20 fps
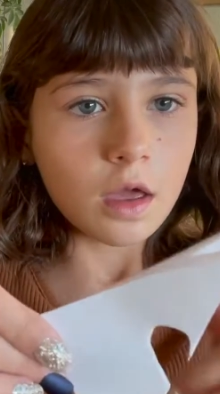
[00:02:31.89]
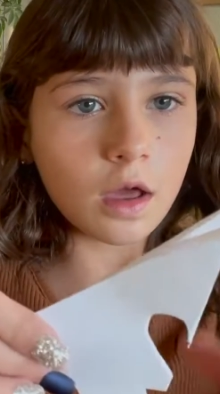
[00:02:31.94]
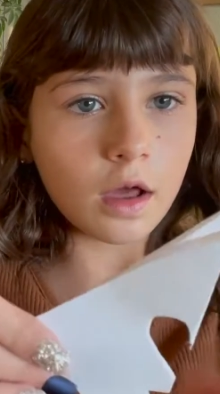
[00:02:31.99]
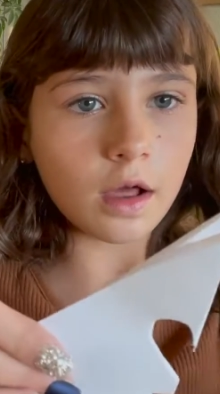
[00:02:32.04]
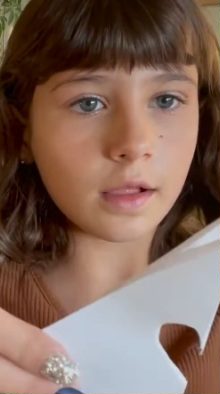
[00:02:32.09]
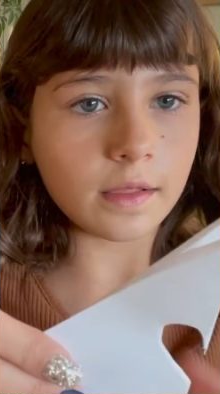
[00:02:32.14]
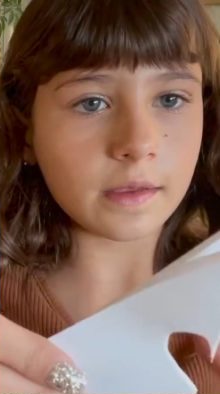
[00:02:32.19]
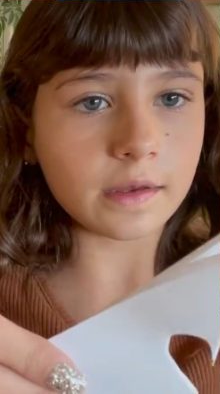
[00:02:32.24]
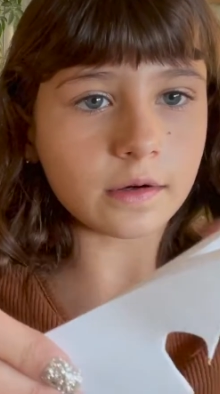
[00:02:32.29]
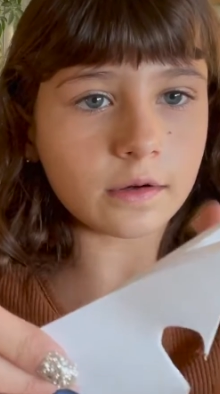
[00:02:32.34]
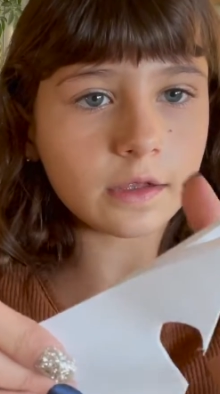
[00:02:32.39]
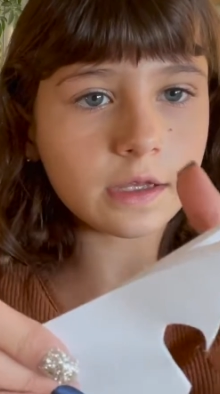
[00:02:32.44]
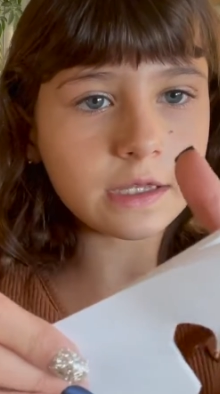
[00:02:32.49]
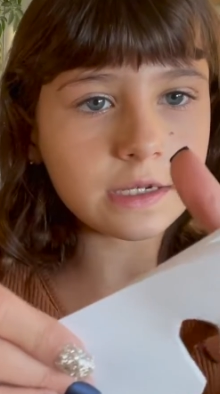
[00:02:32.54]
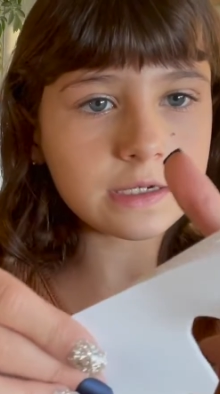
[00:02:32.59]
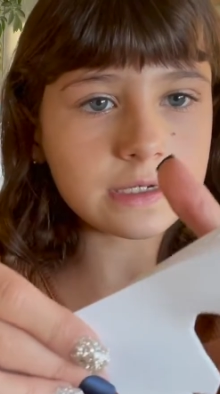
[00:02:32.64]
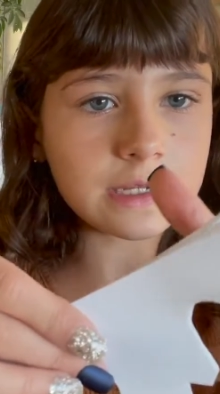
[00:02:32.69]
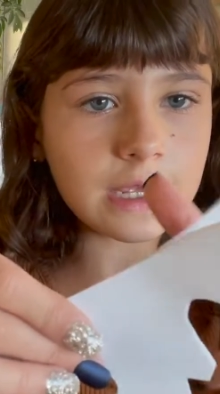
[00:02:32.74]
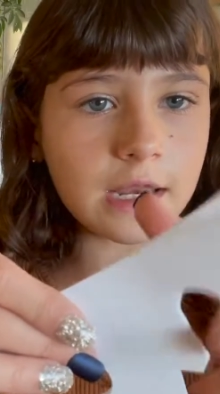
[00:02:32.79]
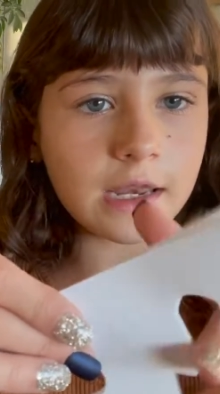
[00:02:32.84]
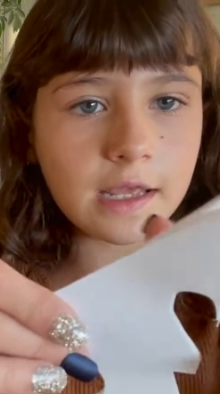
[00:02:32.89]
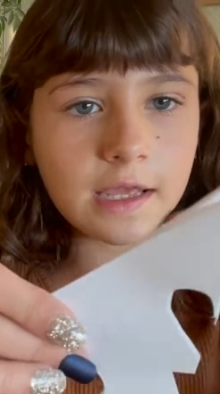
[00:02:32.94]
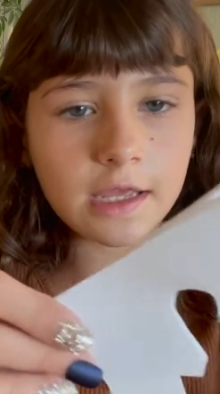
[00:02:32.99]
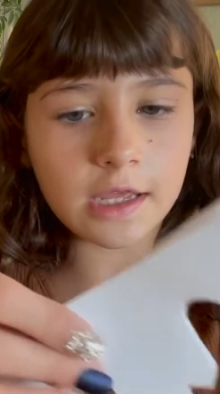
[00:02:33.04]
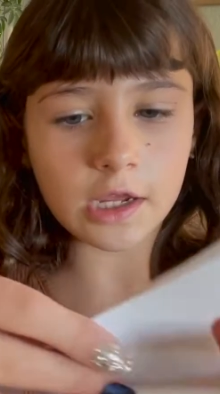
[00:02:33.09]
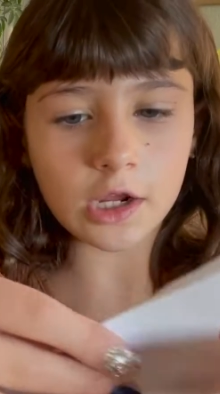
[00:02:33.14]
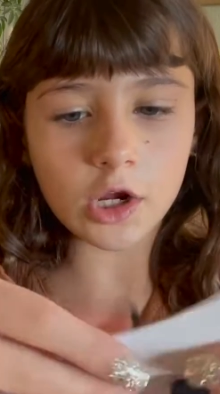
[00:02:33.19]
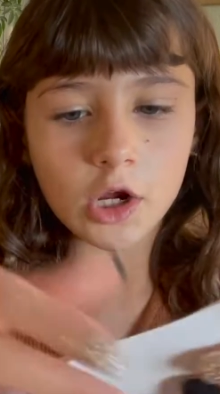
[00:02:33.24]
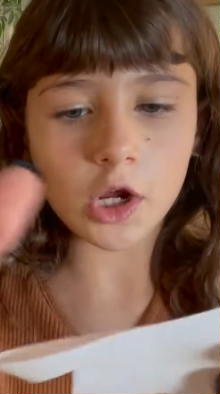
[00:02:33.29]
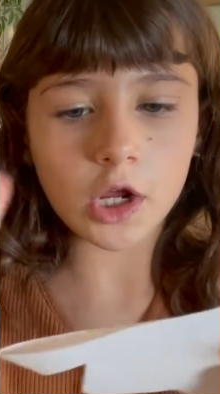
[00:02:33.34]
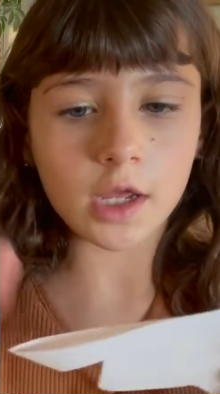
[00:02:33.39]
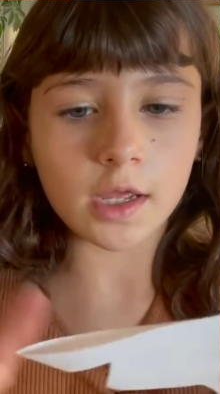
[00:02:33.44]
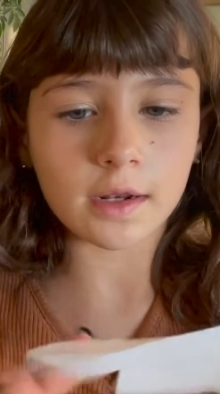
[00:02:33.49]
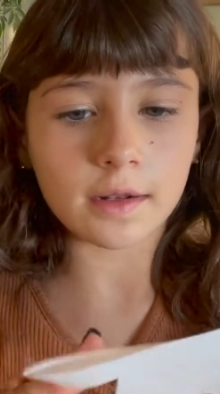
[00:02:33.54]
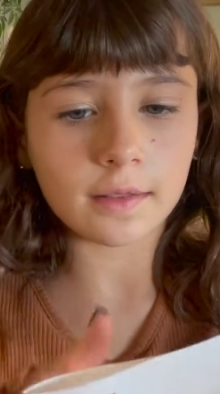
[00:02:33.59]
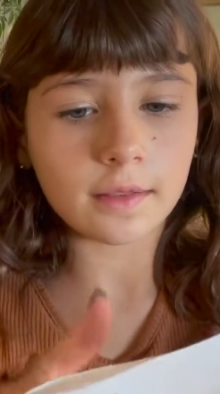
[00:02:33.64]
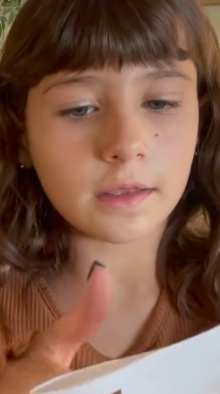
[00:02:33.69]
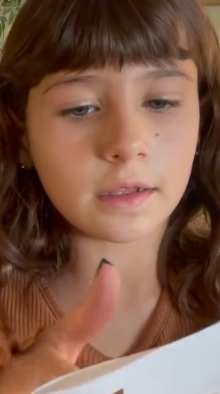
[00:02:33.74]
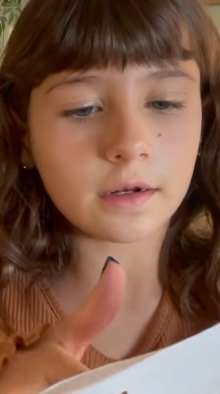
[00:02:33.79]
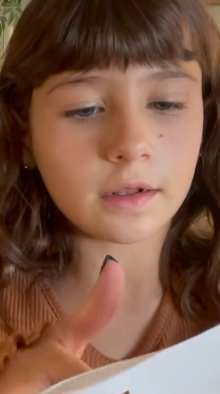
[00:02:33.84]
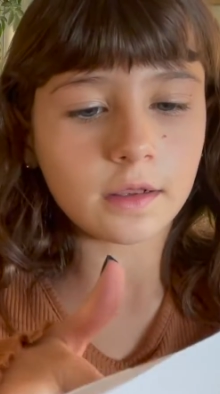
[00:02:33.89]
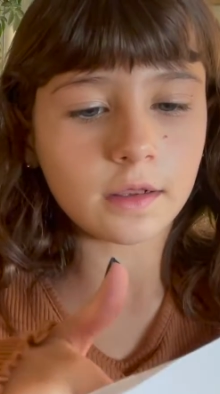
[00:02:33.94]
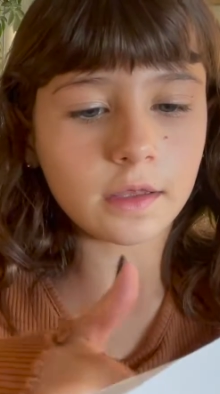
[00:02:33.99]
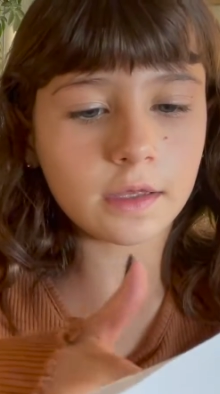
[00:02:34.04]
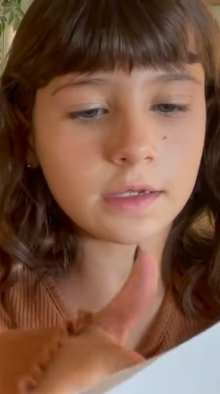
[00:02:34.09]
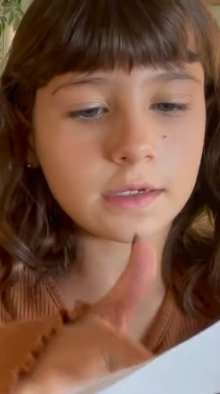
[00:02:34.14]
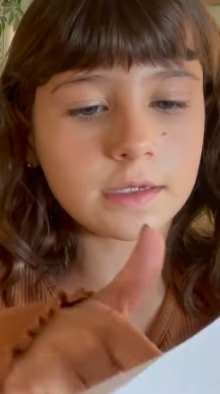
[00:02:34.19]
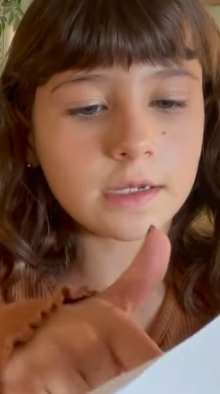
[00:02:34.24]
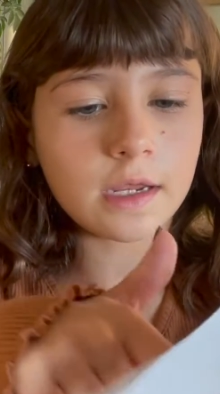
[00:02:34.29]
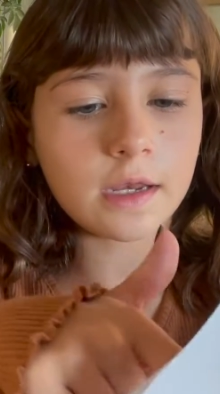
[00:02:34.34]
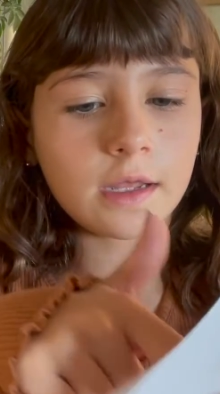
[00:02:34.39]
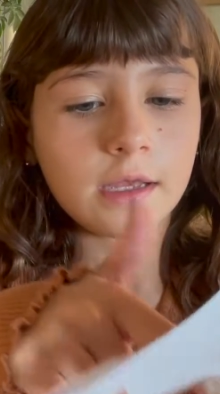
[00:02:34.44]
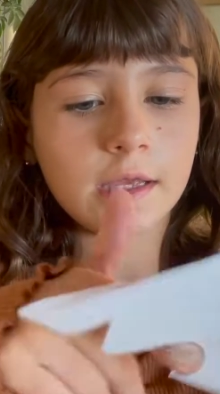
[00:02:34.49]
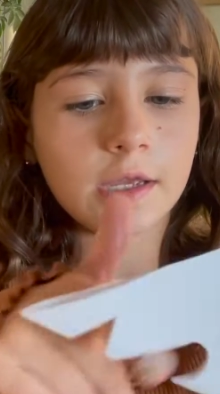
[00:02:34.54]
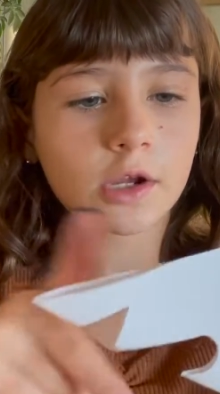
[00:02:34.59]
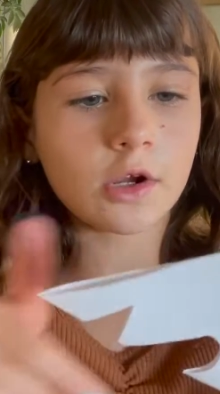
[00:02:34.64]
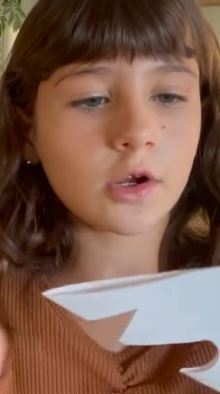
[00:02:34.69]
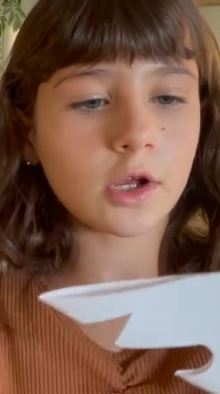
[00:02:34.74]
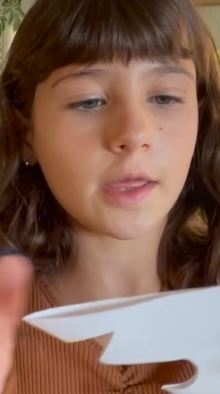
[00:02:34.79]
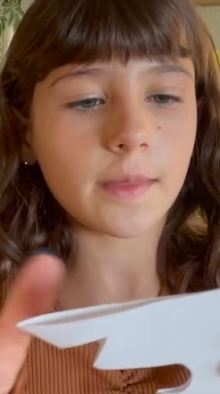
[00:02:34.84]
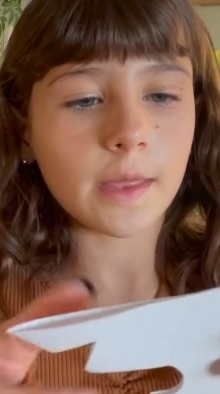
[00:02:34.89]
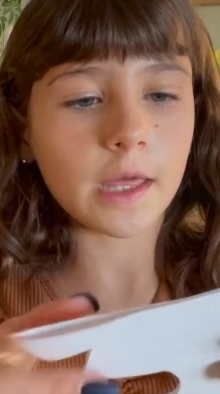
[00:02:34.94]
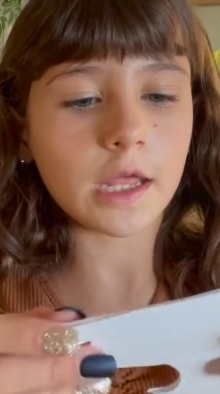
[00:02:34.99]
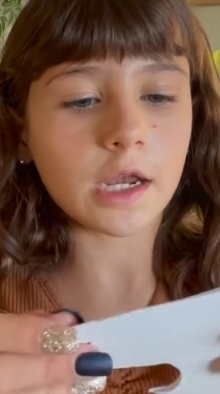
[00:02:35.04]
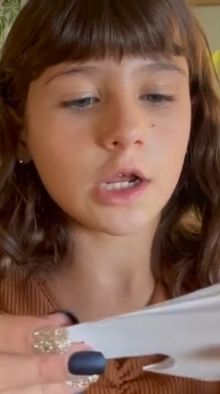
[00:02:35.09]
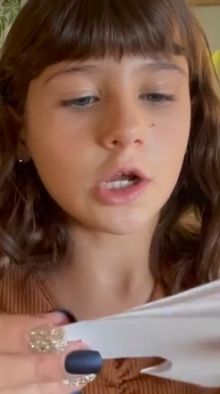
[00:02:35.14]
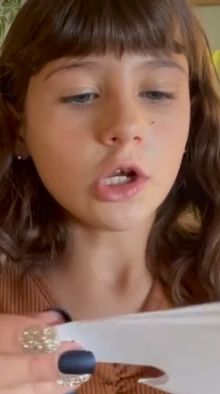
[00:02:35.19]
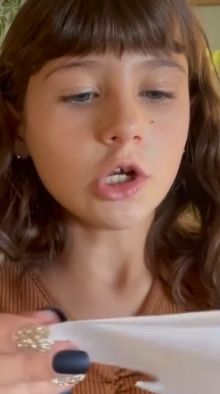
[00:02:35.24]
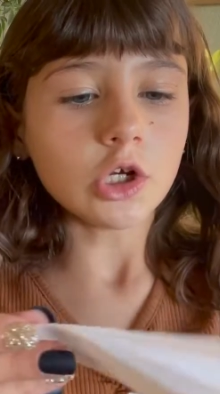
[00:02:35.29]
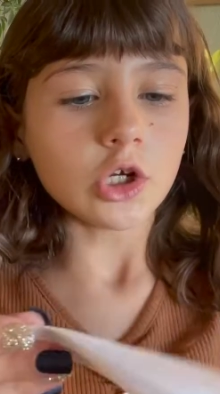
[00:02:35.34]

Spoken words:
a little indent here and a little indent here, and then